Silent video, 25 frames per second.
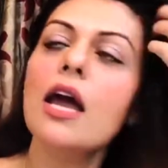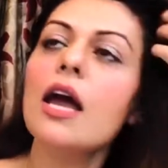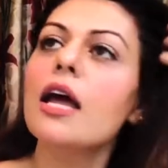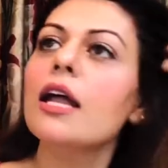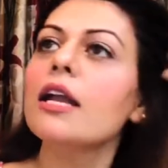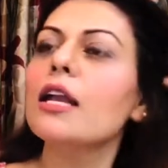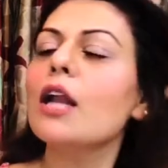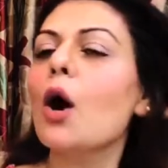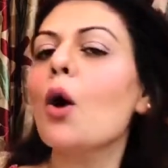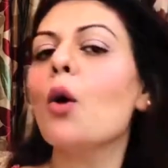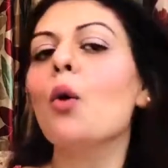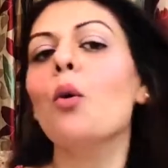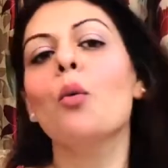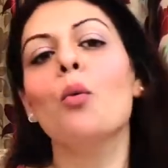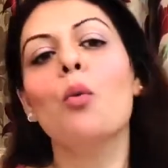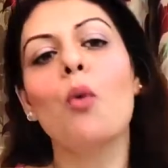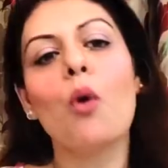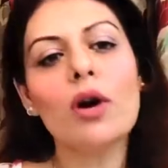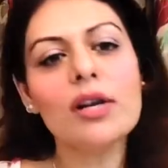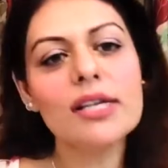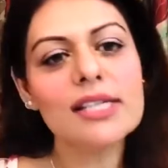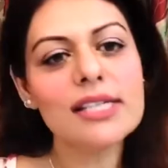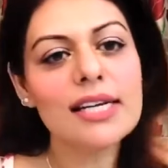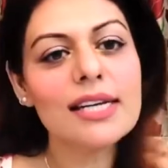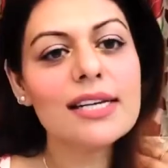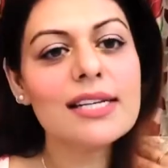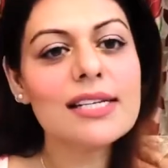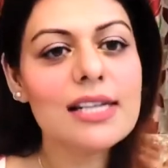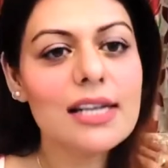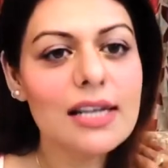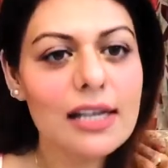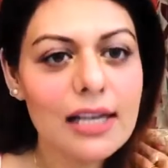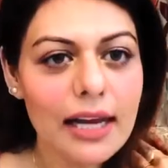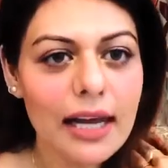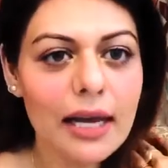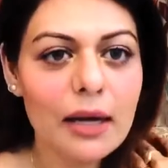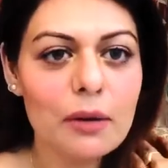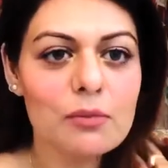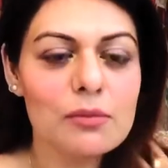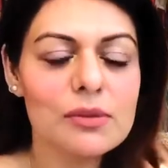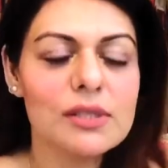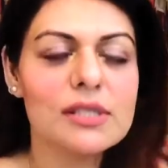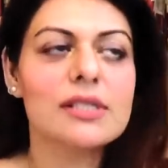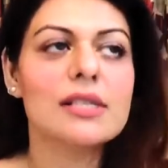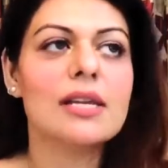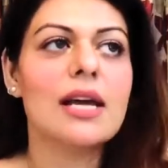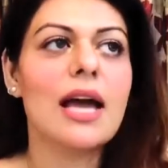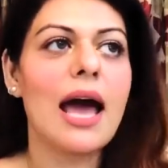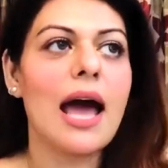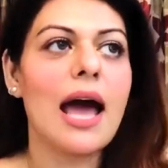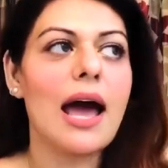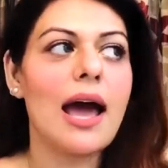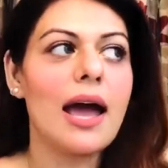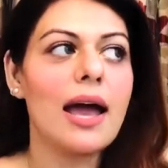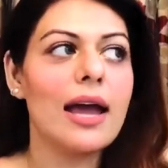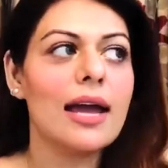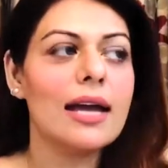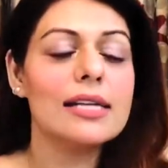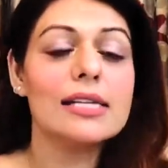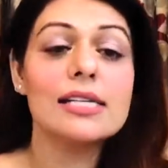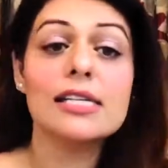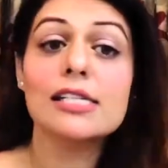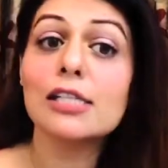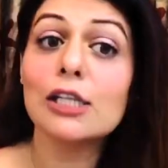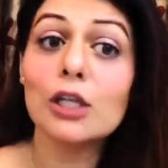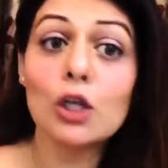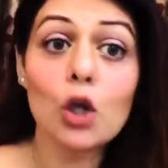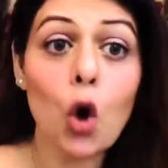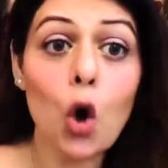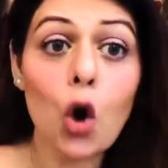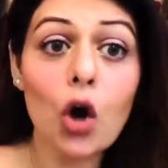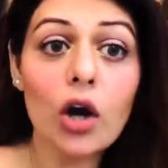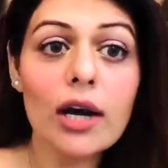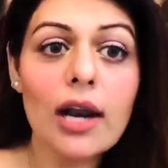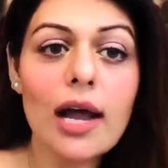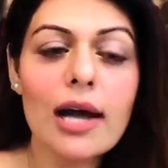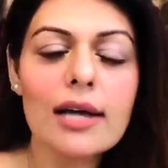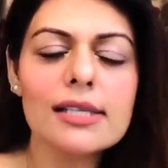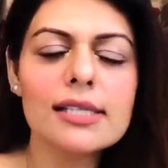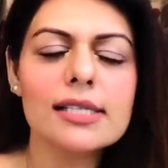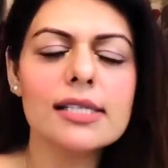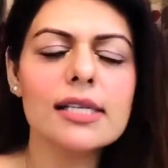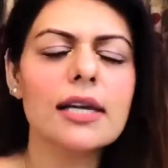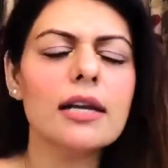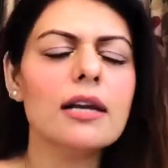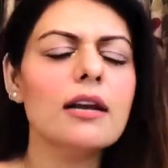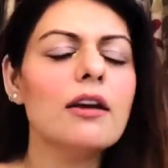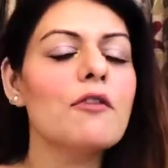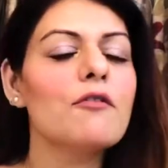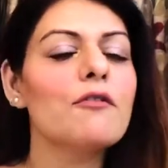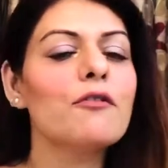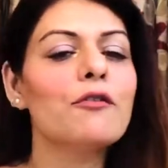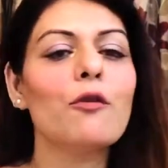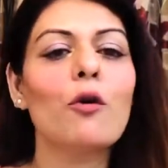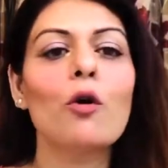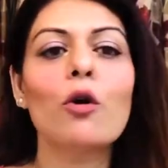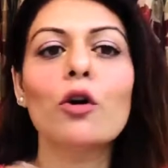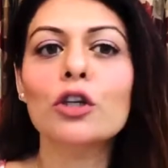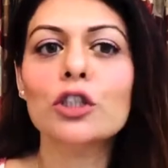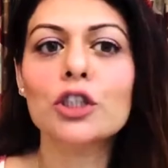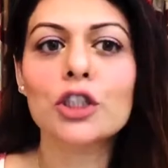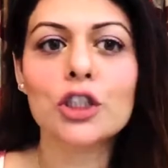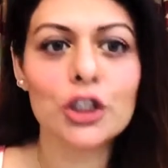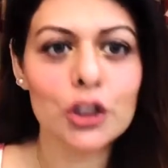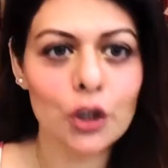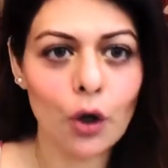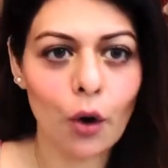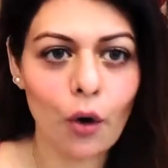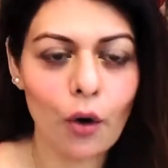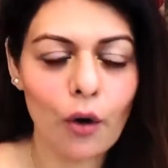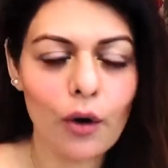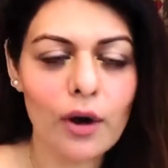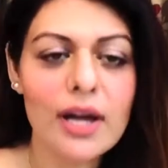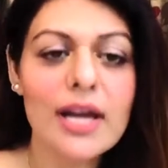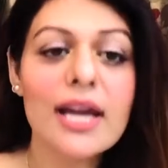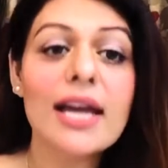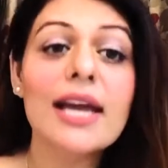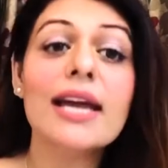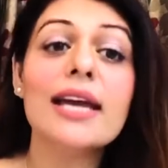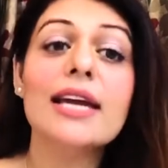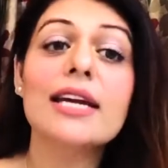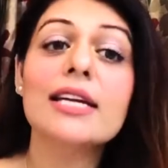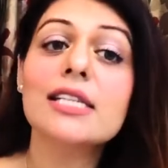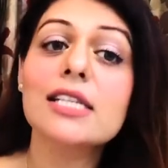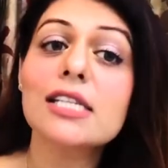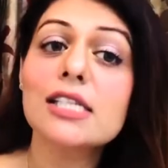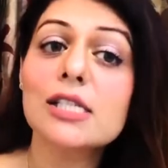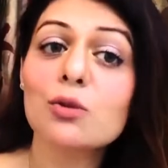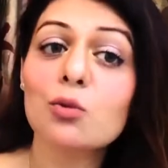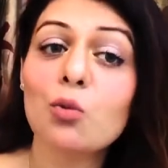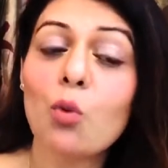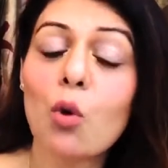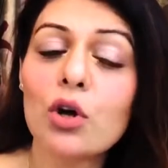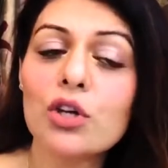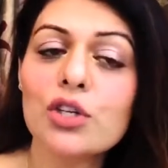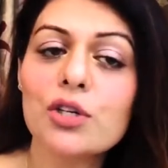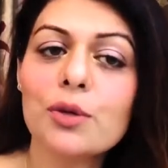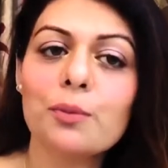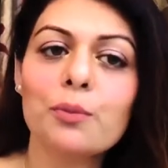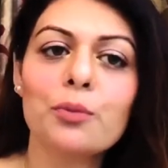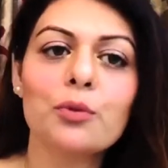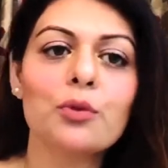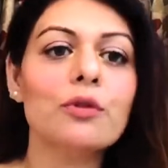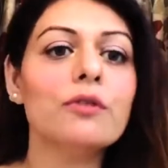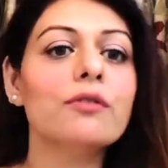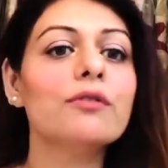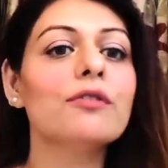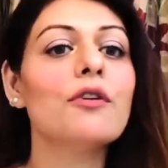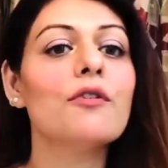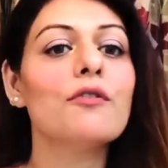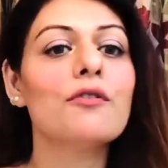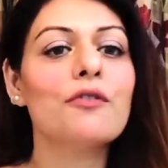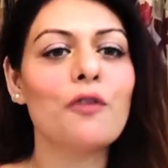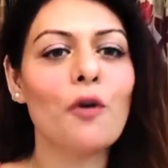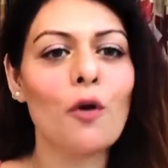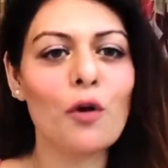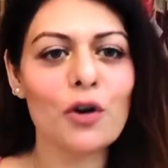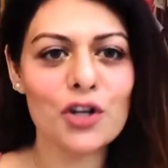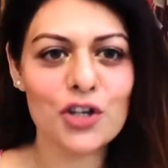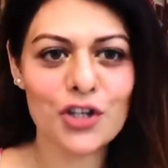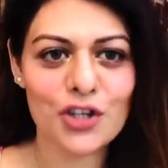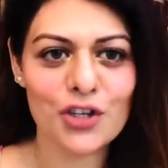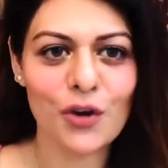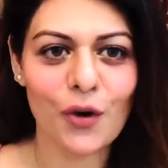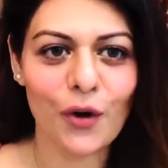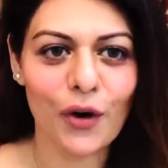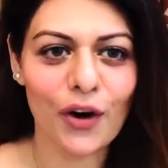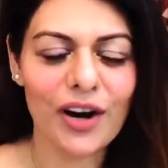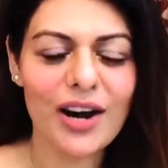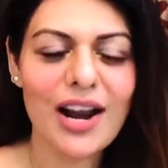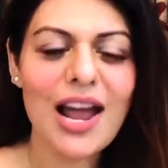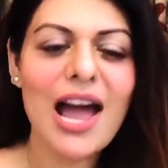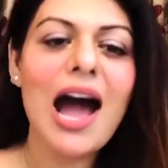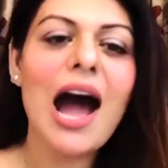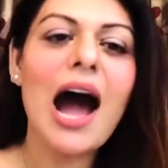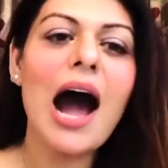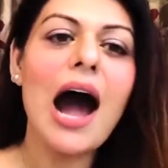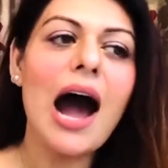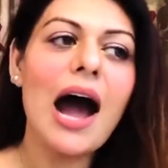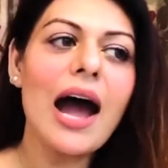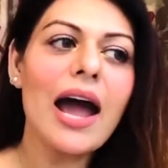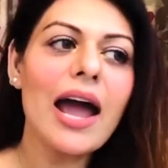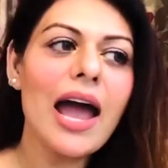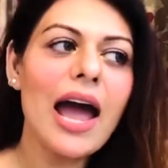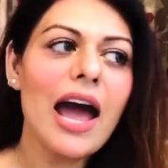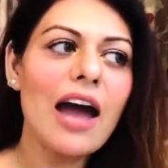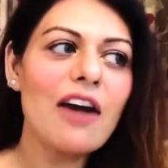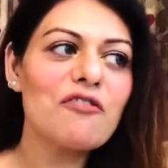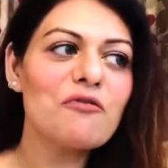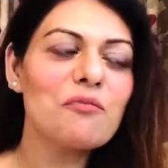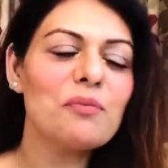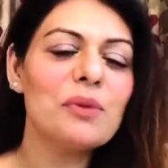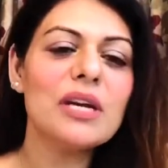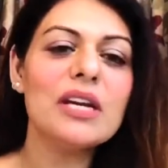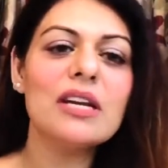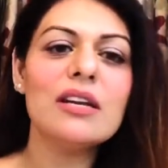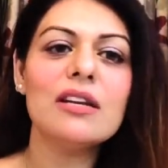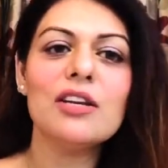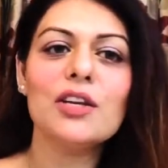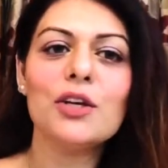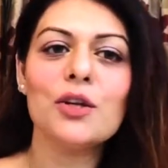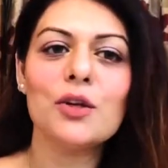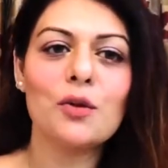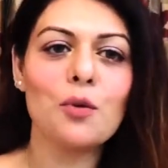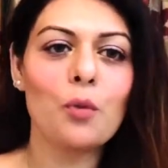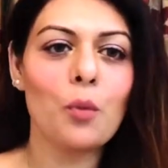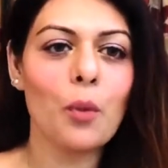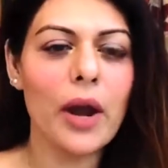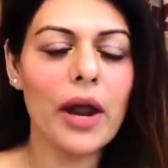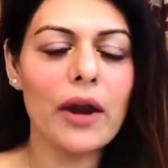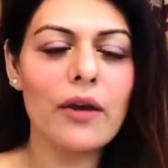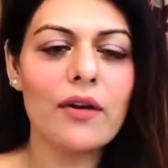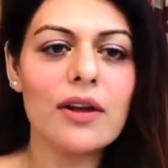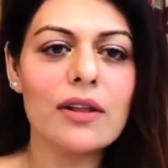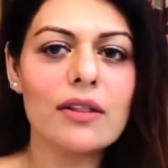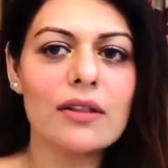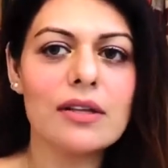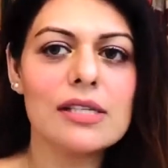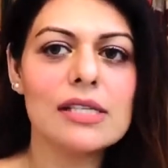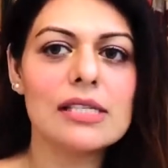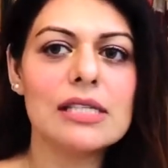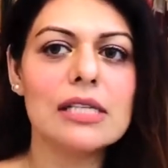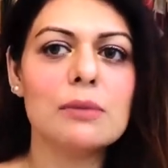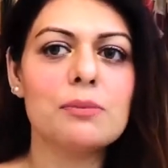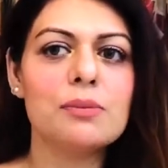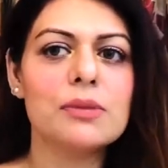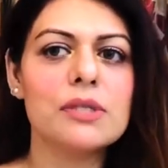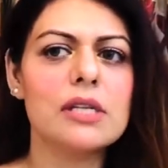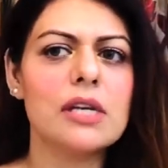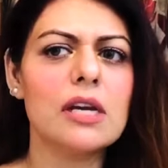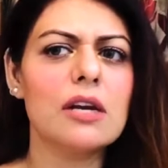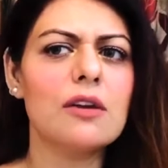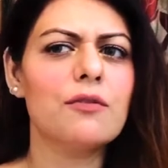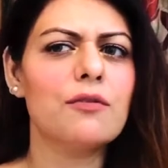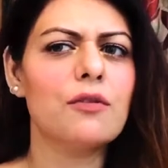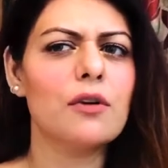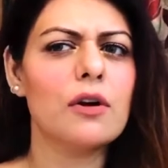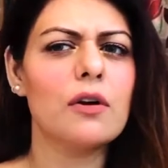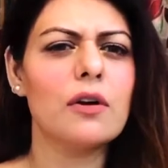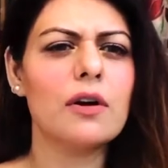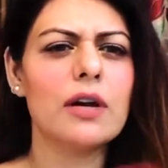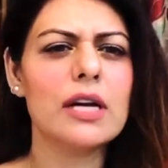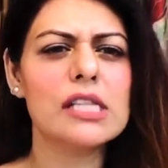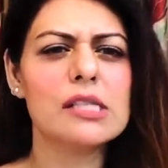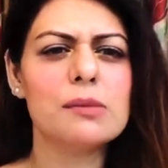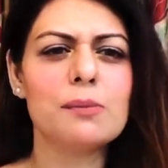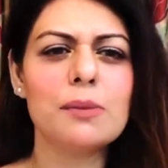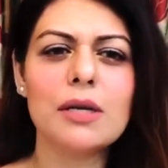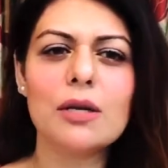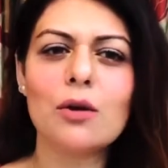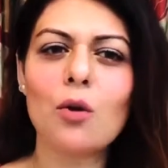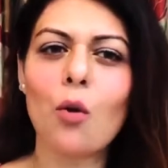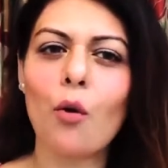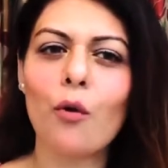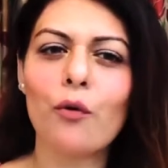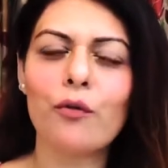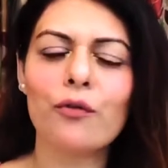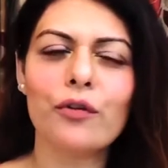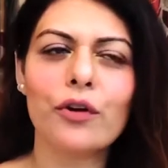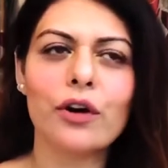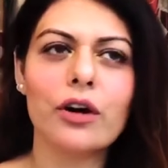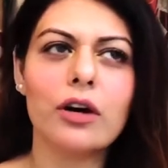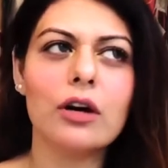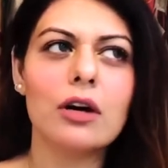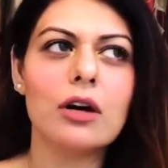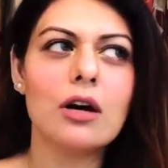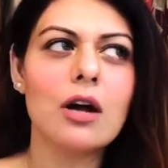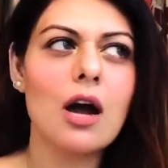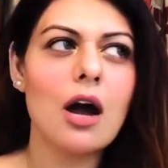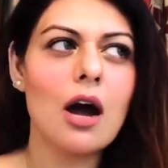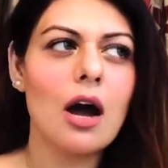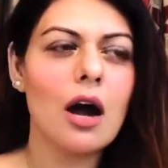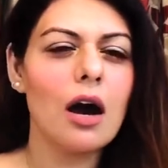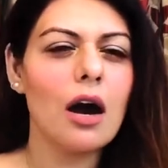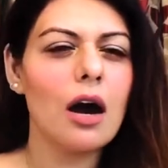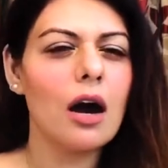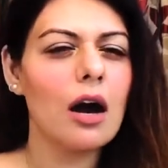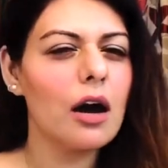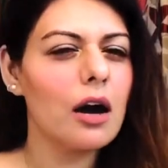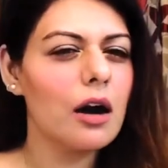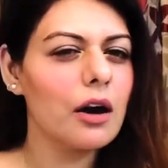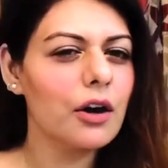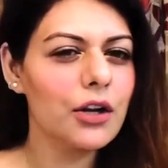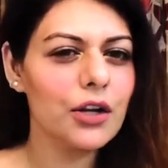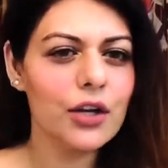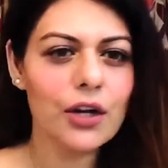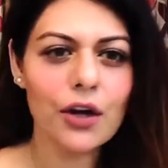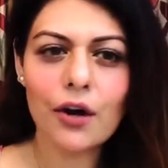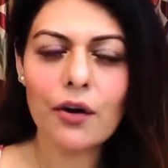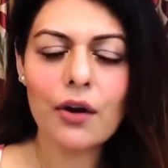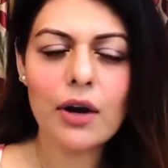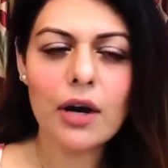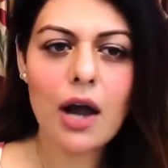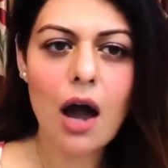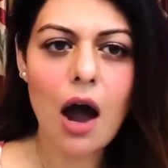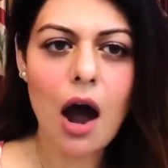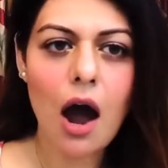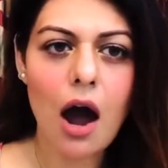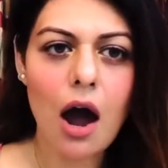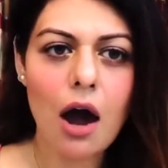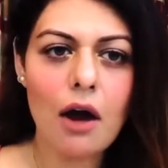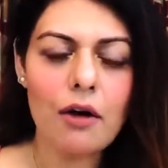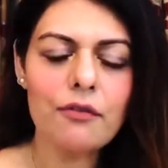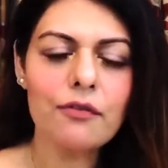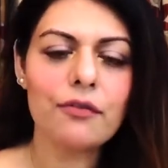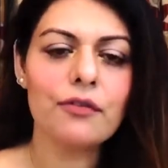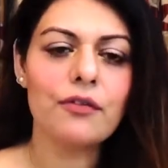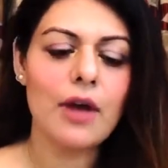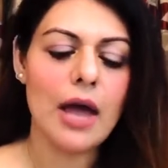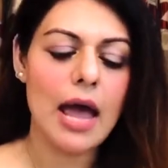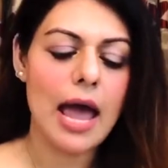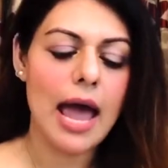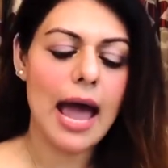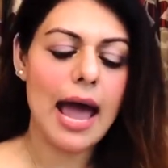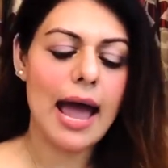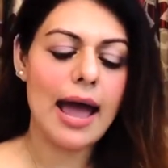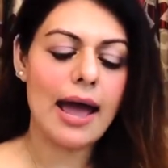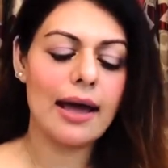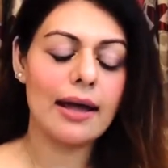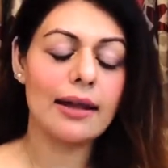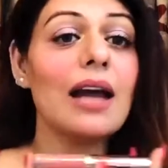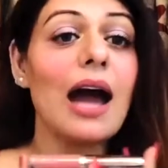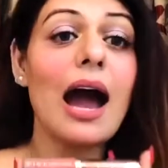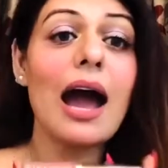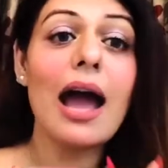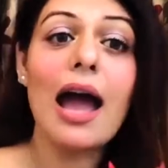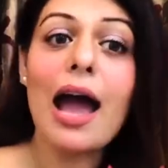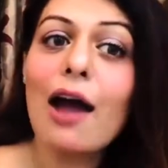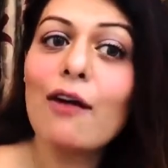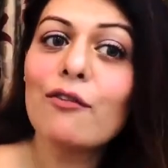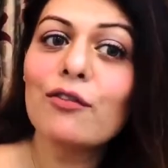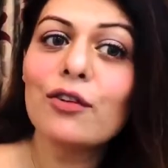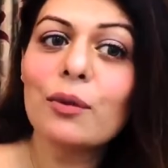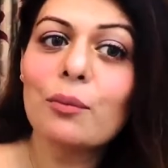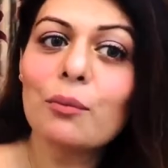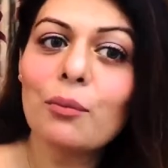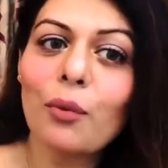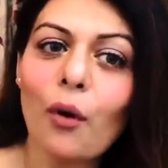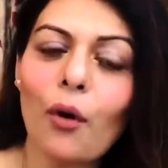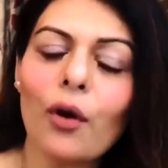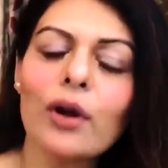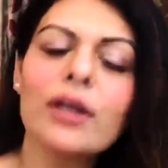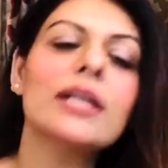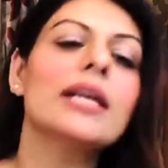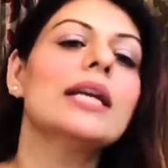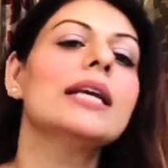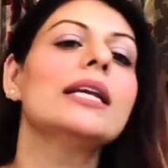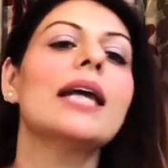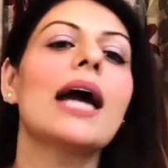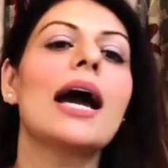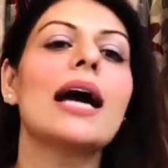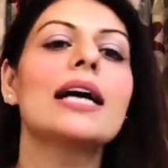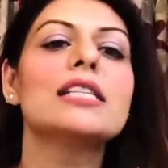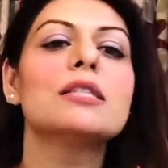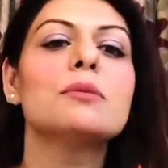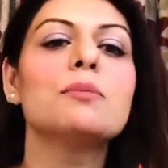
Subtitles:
Now what it claims, it is long-lasting for sure. It is waterproof for sure. I have been, wearing this lipstick for, it's been over a year and a half and I haven't bought. It has